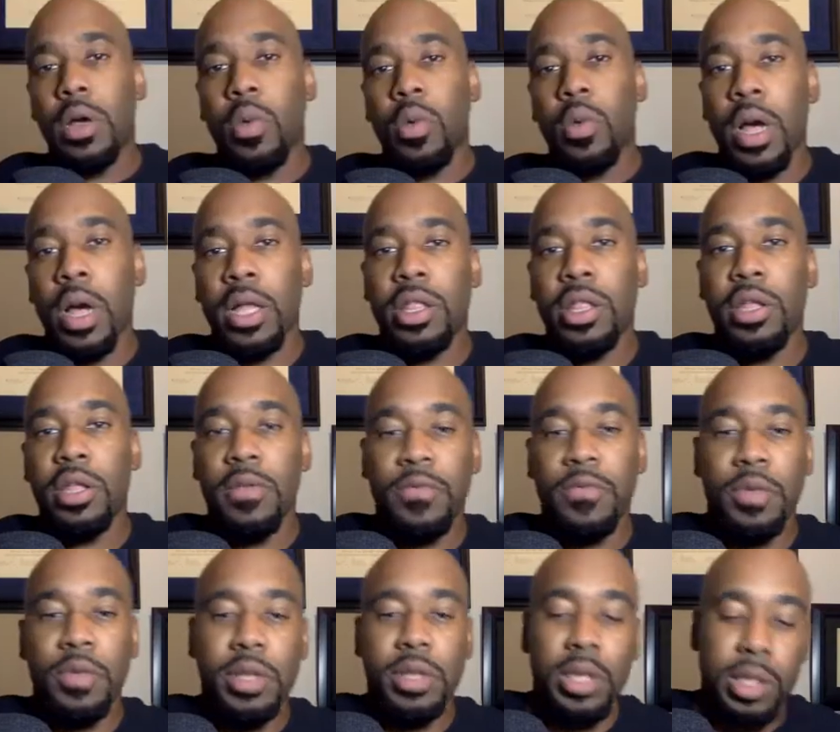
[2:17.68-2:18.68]
watching, for
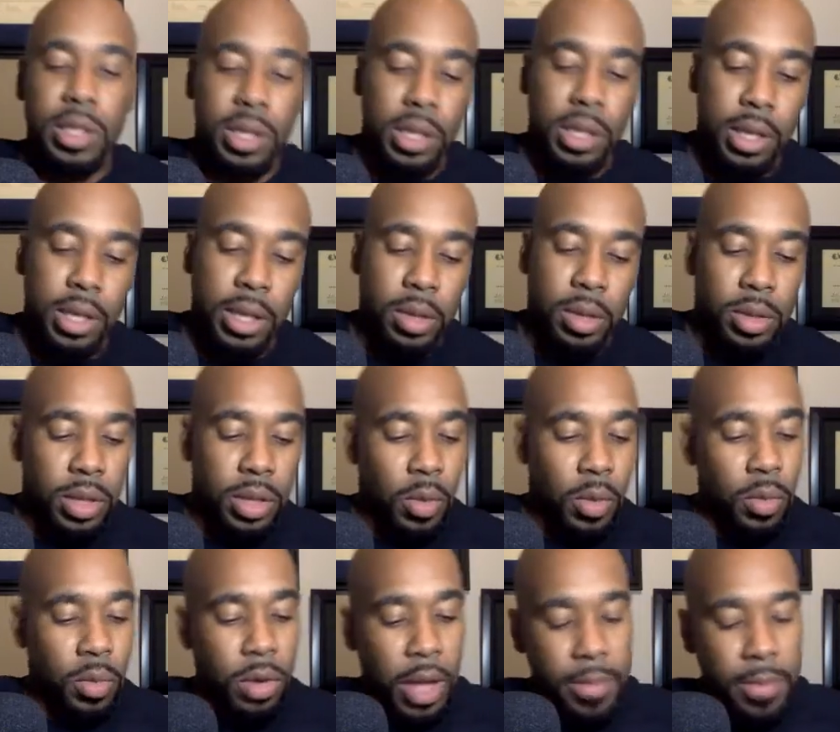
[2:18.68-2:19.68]
listening. Like you said,
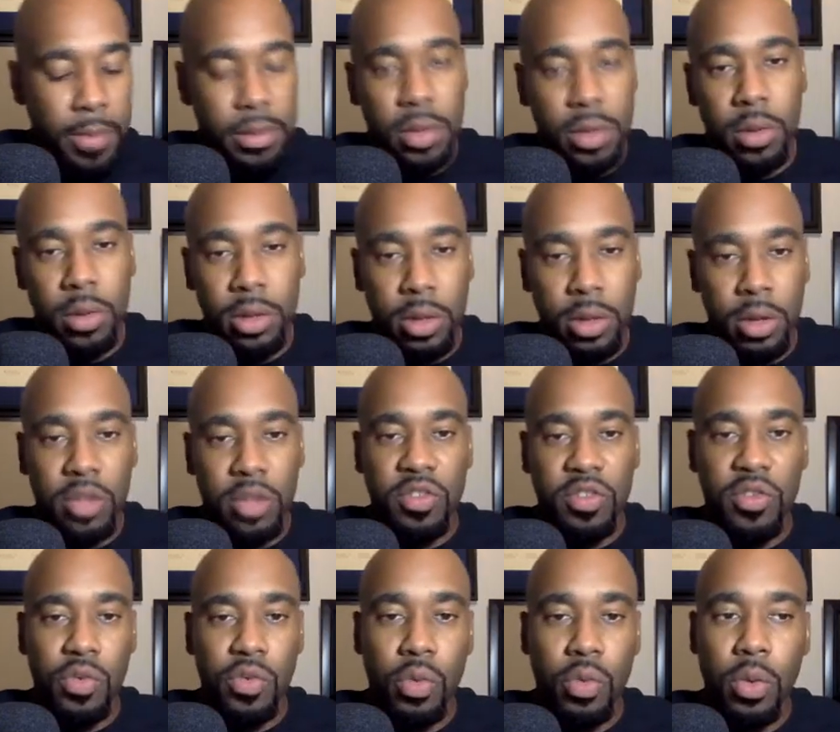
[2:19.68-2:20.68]
we're on episode
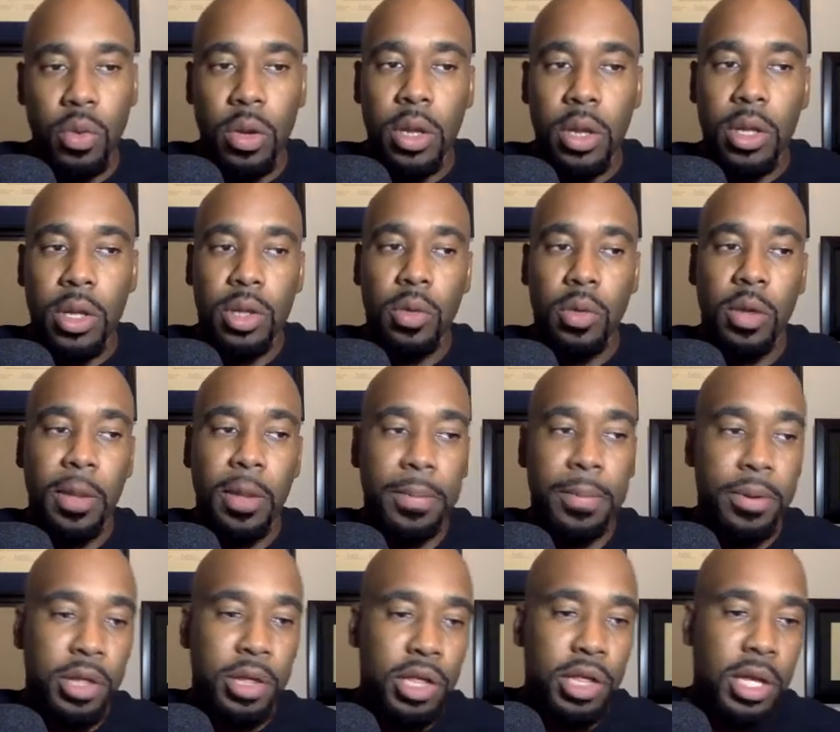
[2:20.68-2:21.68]
32, so we
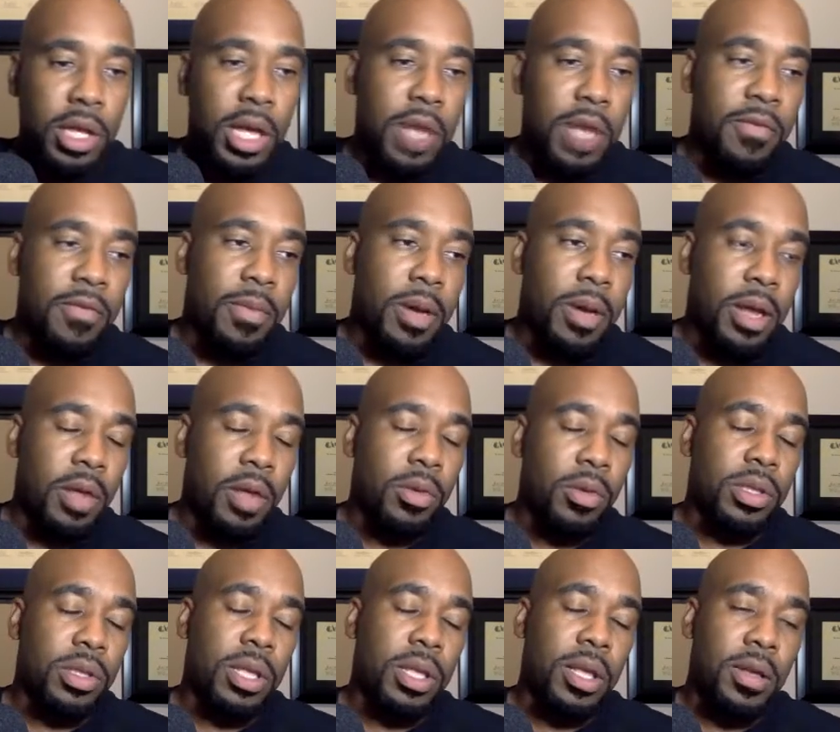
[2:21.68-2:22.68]
appreciate everybody
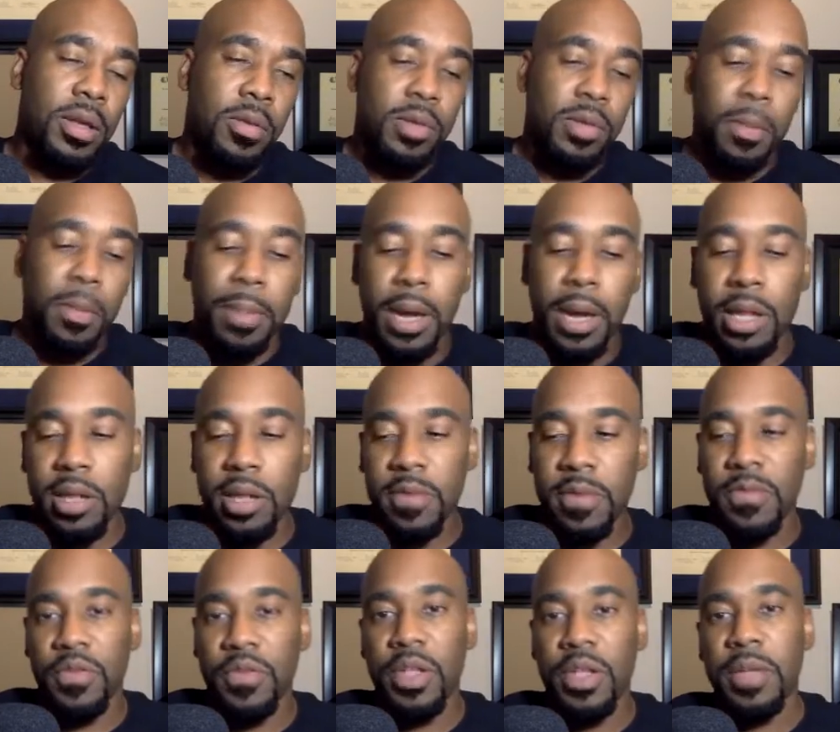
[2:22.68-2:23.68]
with the positive
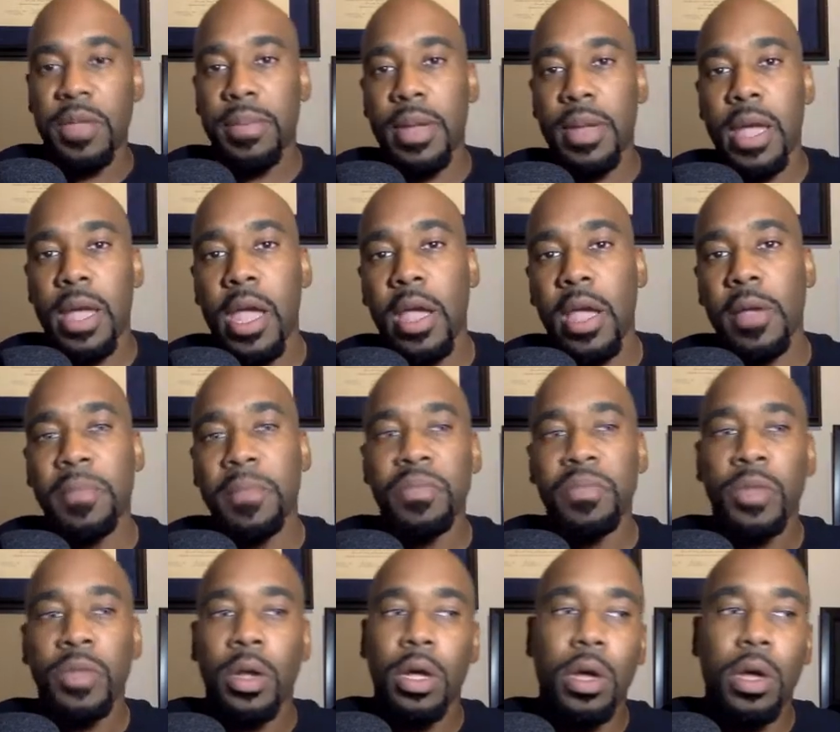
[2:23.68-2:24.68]
feedback,
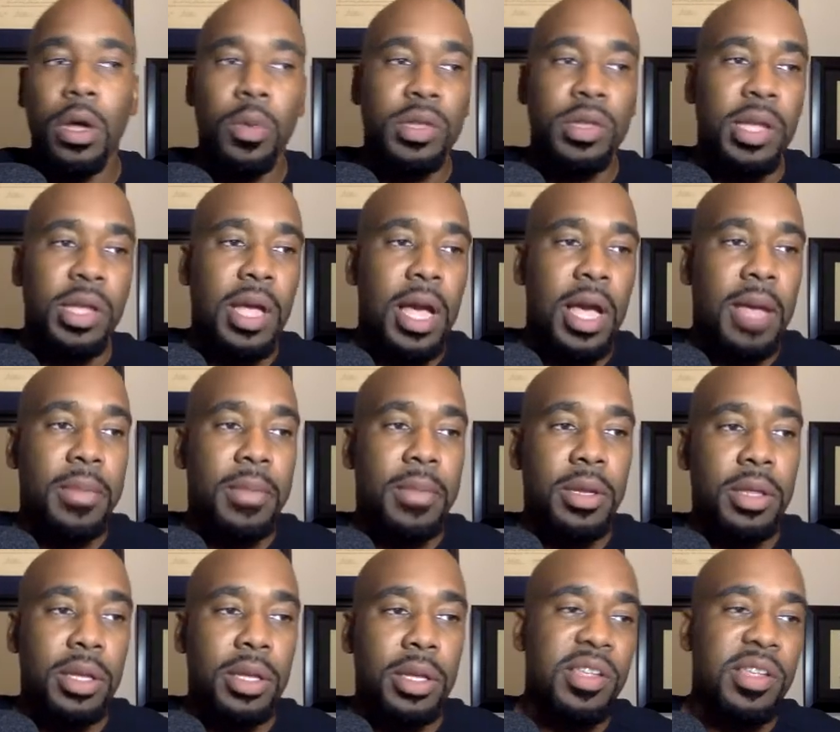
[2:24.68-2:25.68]
with the
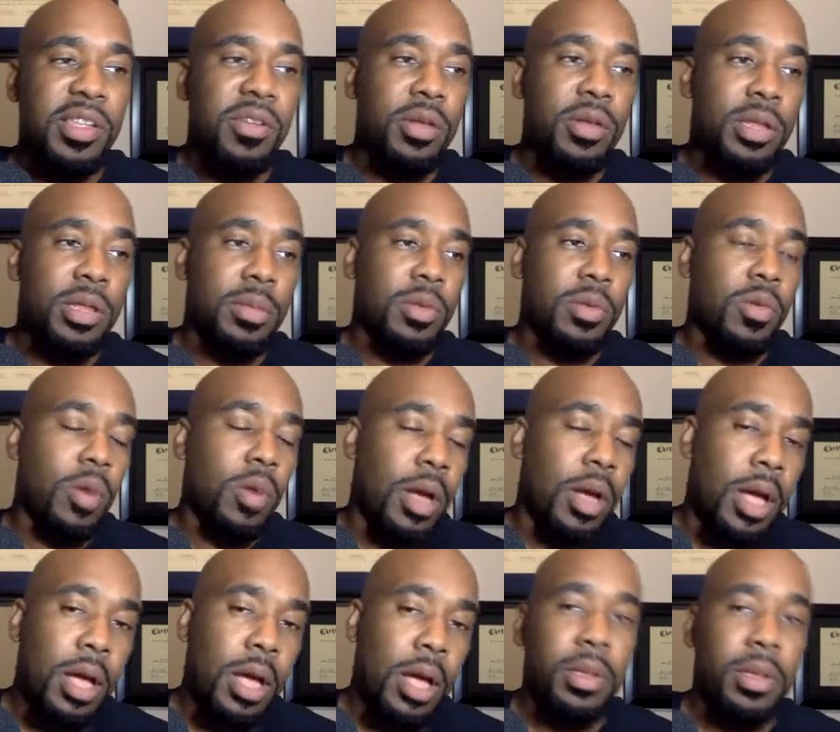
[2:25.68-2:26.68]
comments. Continue to
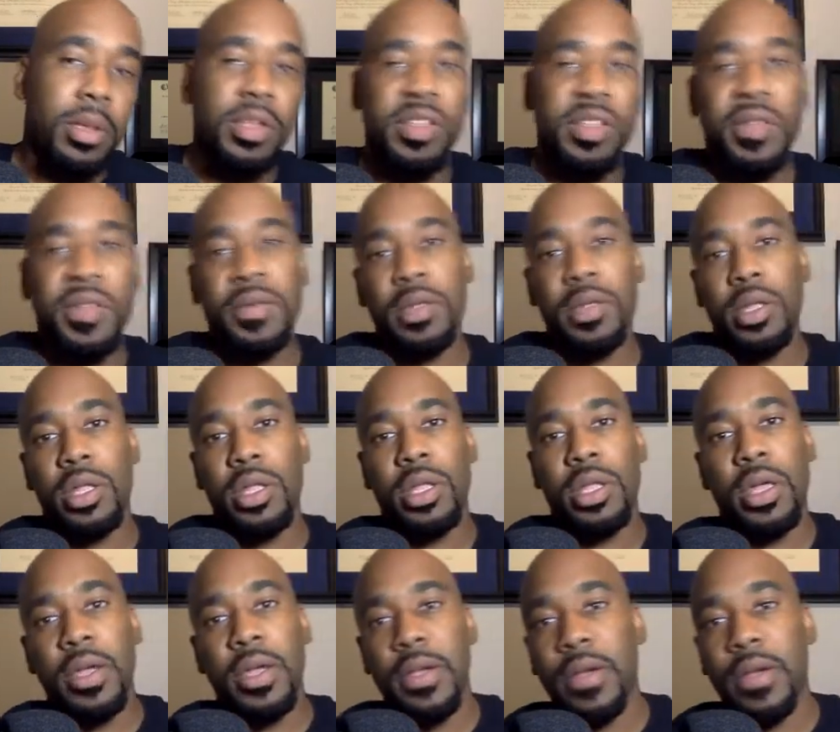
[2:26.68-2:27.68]
subscribe, continue to
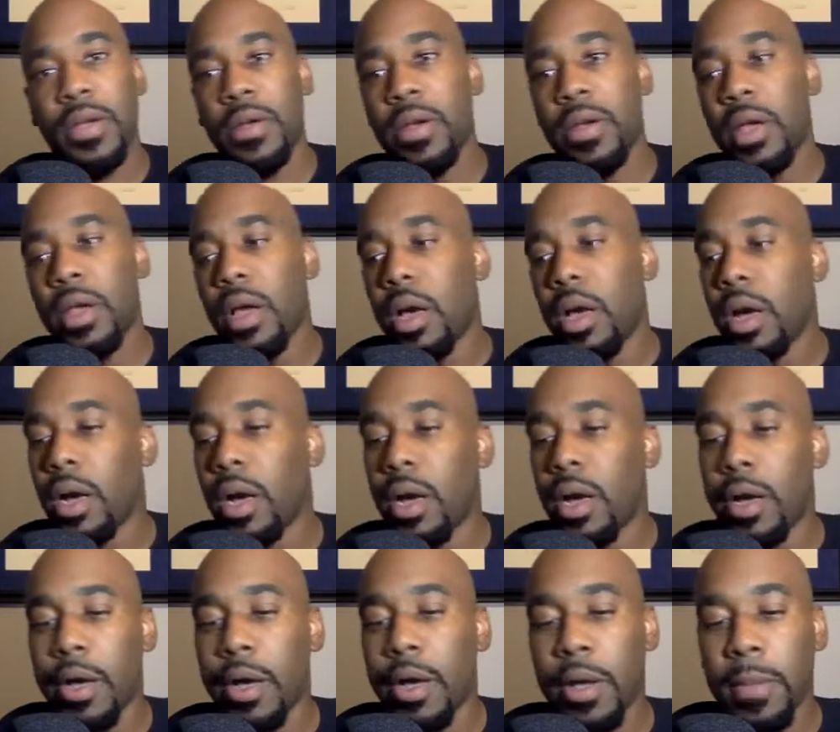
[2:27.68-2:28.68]
share,
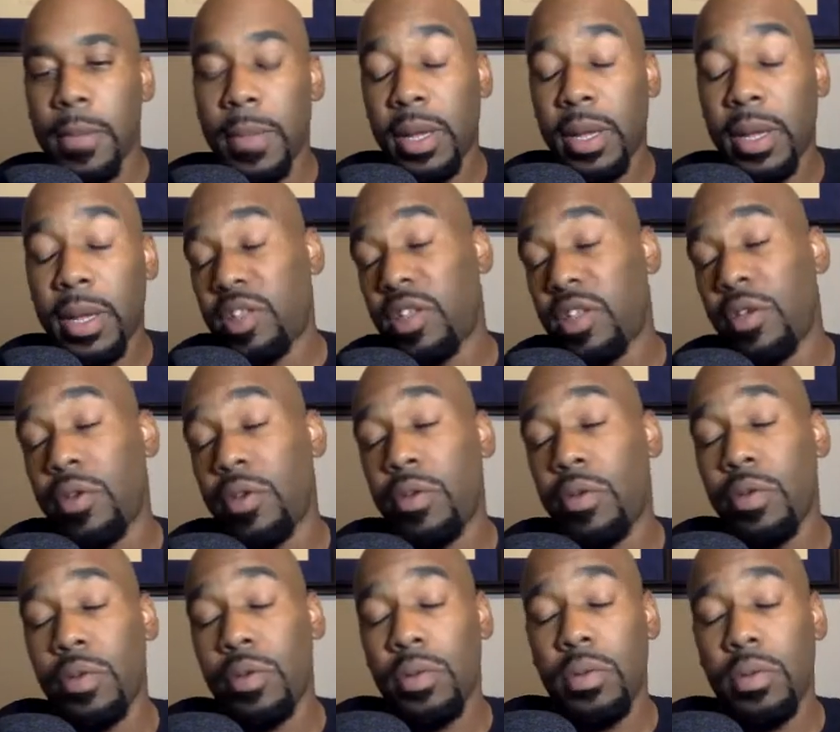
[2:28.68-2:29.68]
and continue
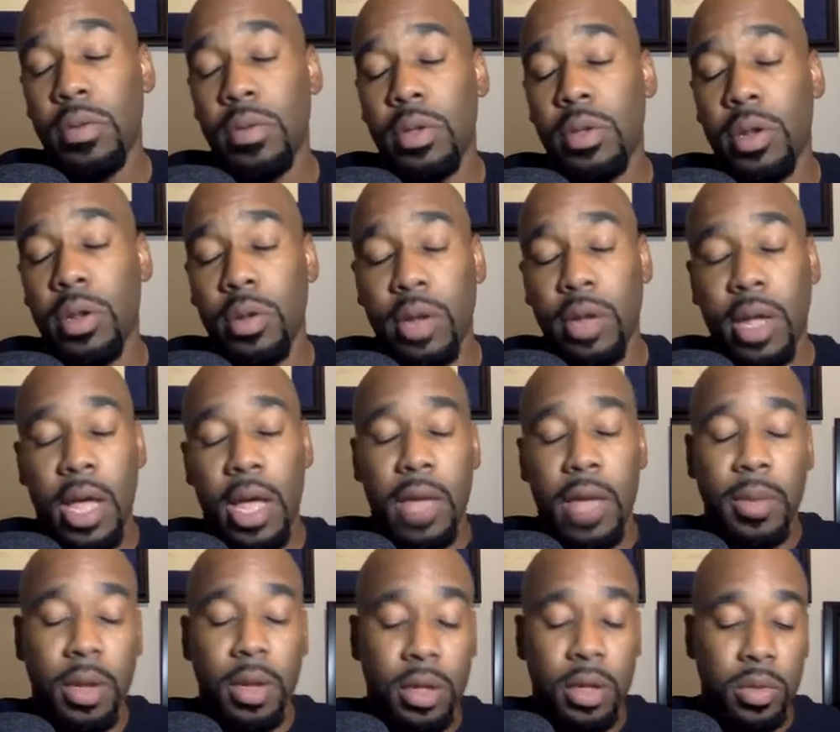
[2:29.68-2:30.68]
to to
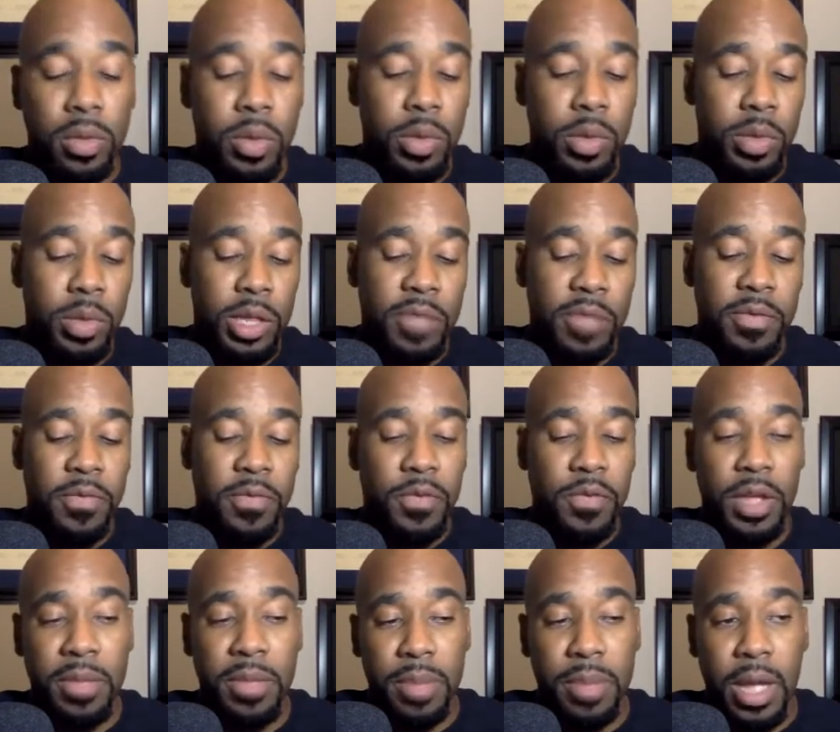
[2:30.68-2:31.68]
comment because we love the
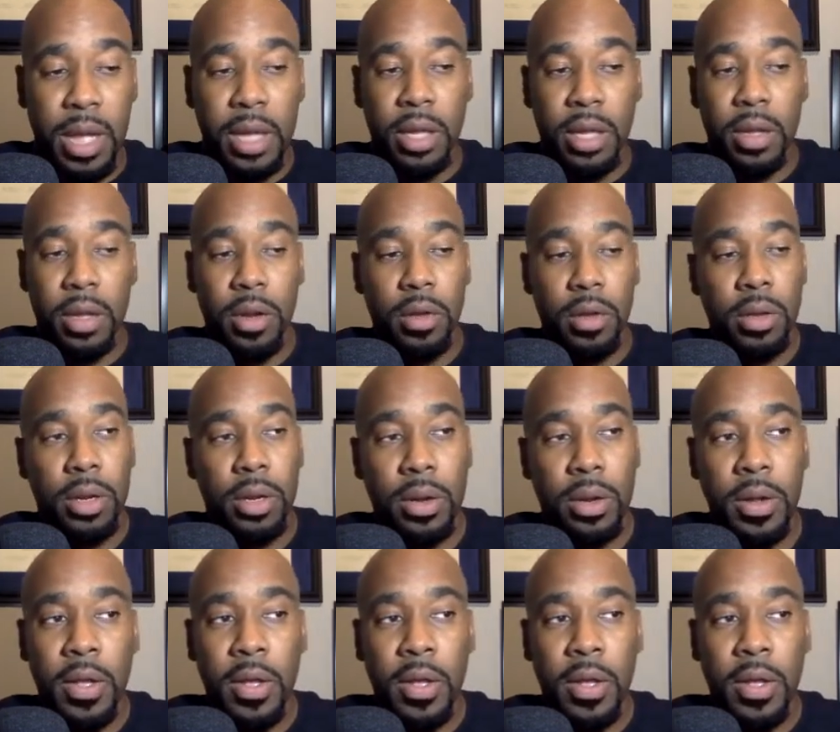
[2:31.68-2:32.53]
feedback, and